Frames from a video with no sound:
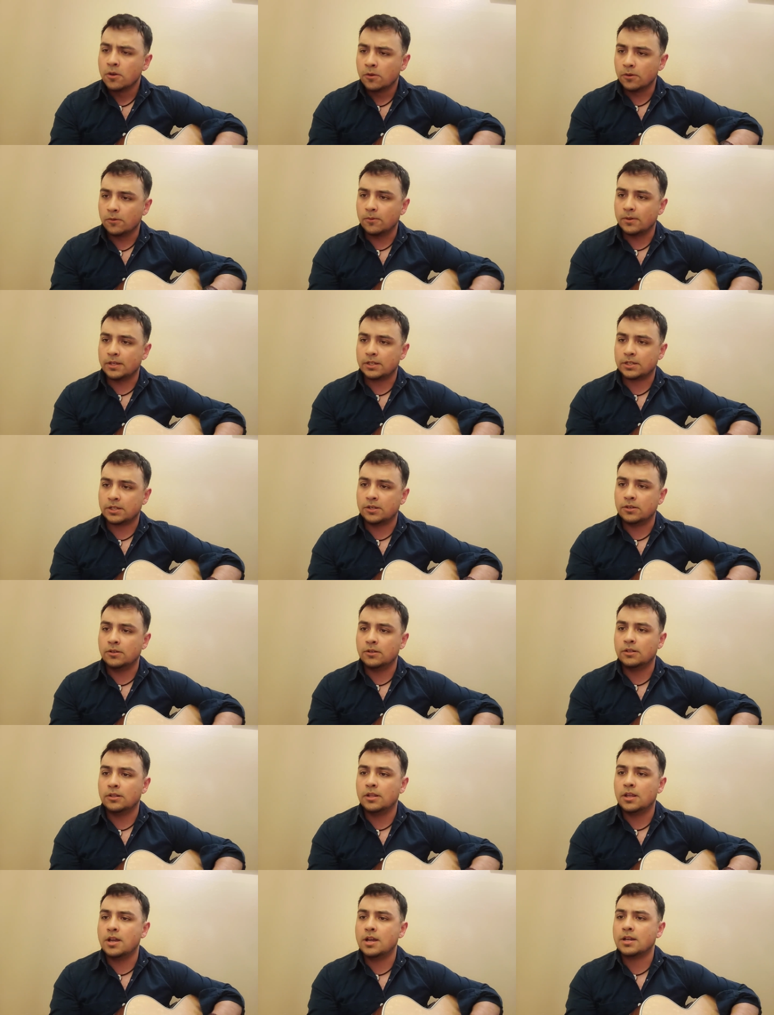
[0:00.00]
We wish
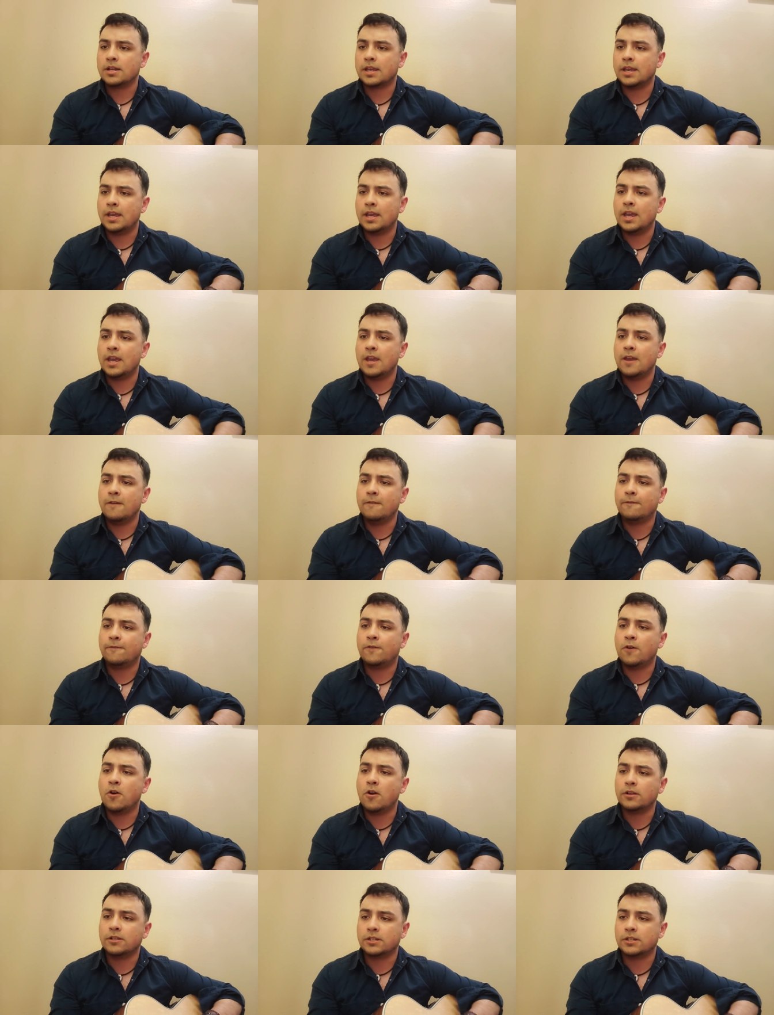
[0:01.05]
you luck and
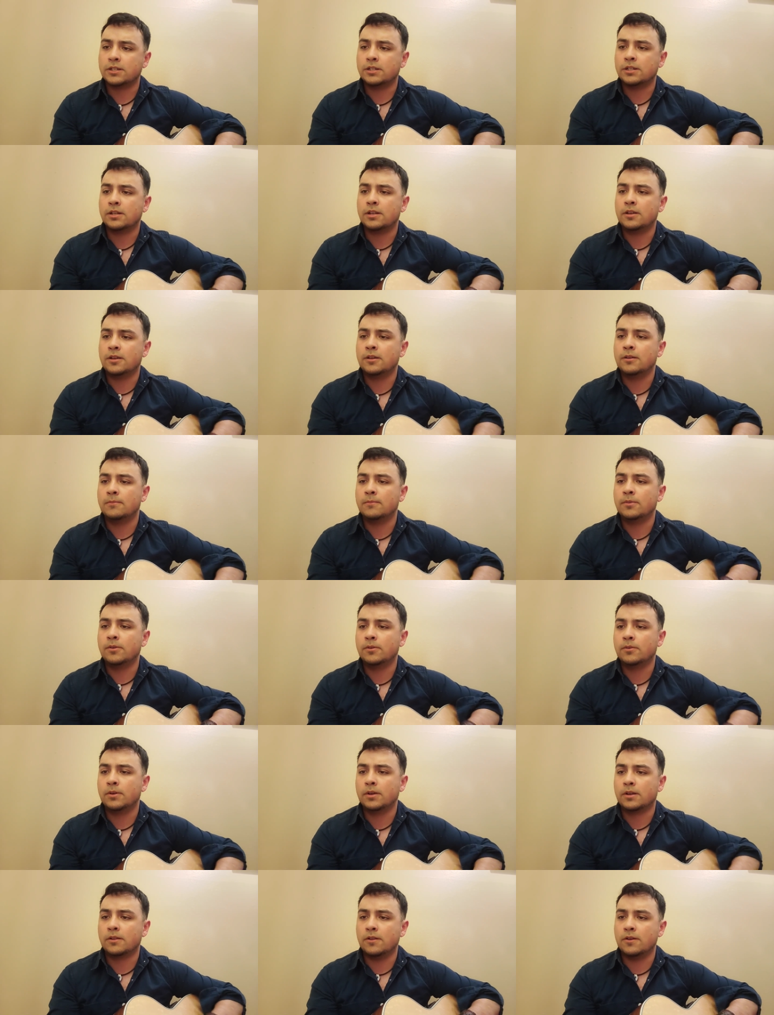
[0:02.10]
fortune, hon,
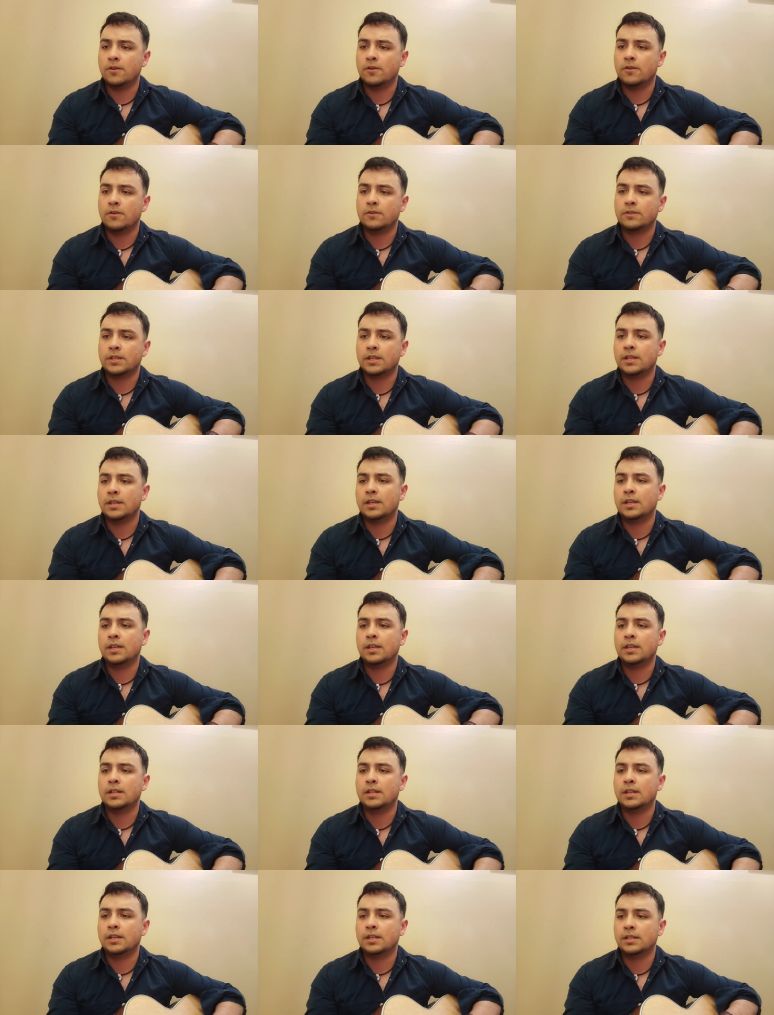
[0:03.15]
but we're closing
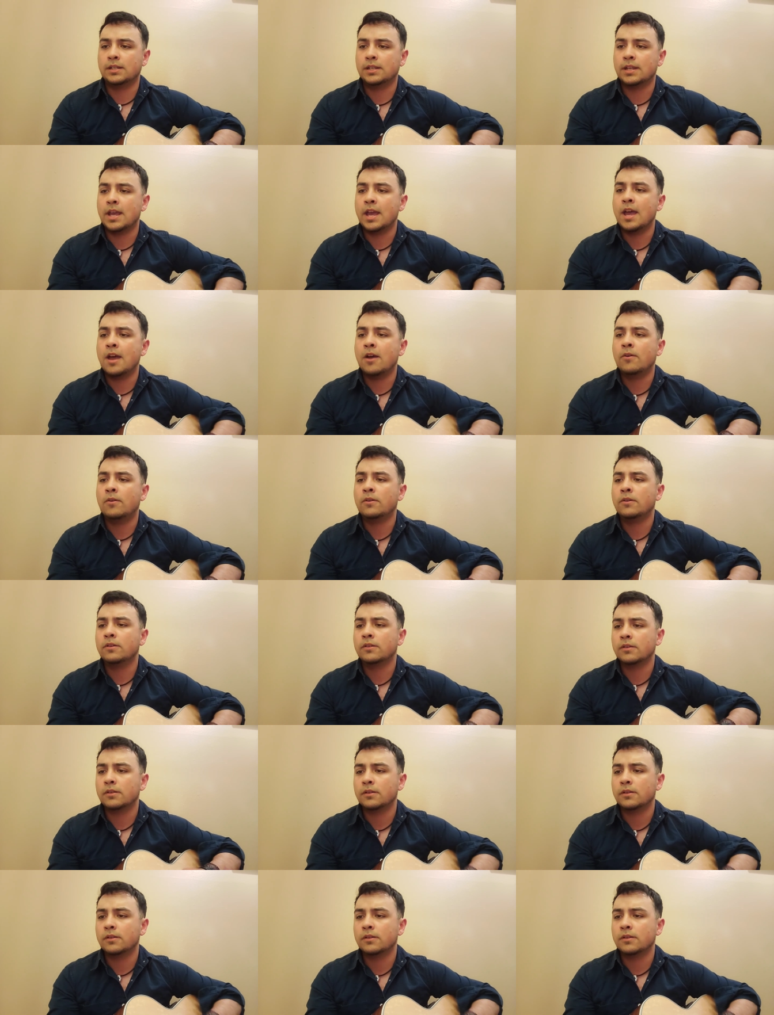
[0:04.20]
in an hour.